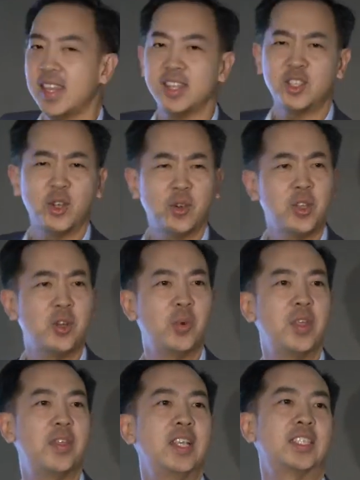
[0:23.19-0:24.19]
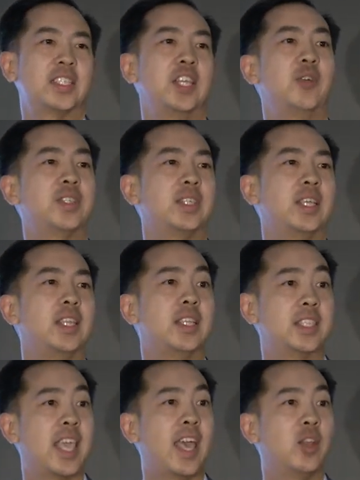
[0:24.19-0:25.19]
So one of the things that's interesting in
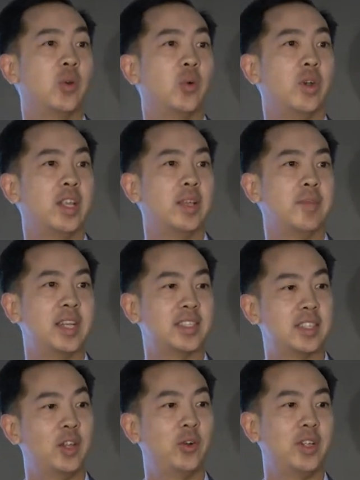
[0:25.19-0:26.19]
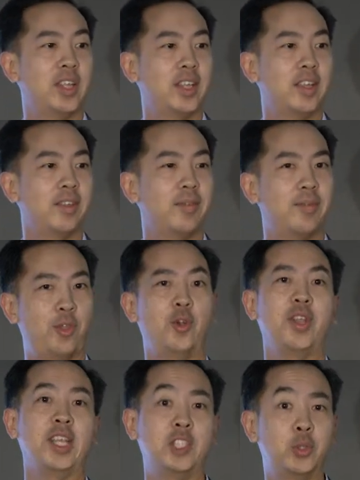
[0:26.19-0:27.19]
this category, it's literally a
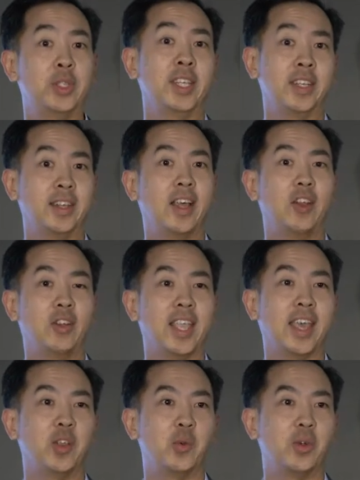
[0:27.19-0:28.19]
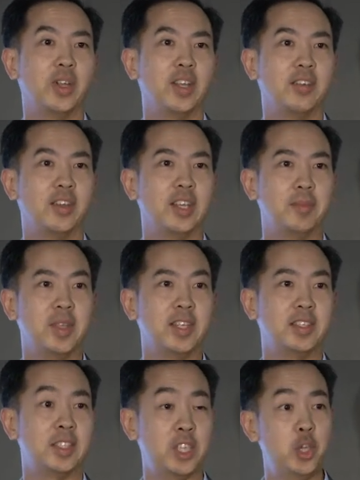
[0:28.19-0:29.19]
$30 trillion category, right?
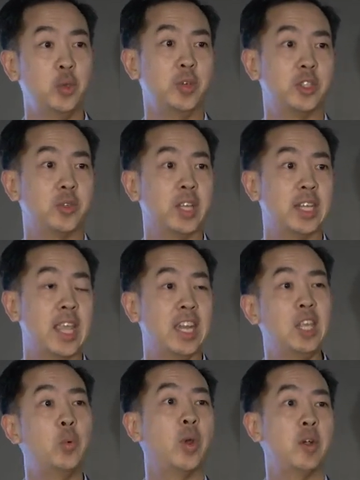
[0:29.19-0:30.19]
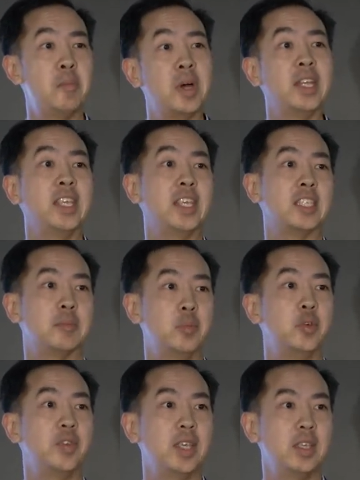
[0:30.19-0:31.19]
It's huge, right? Anywhere money is
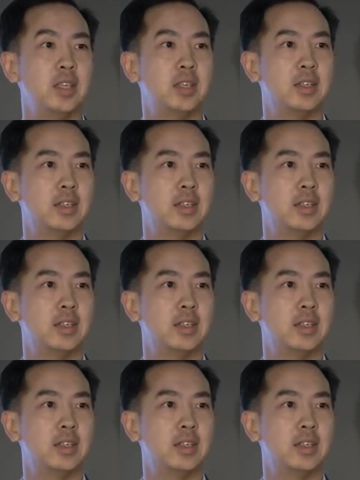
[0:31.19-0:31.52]
moving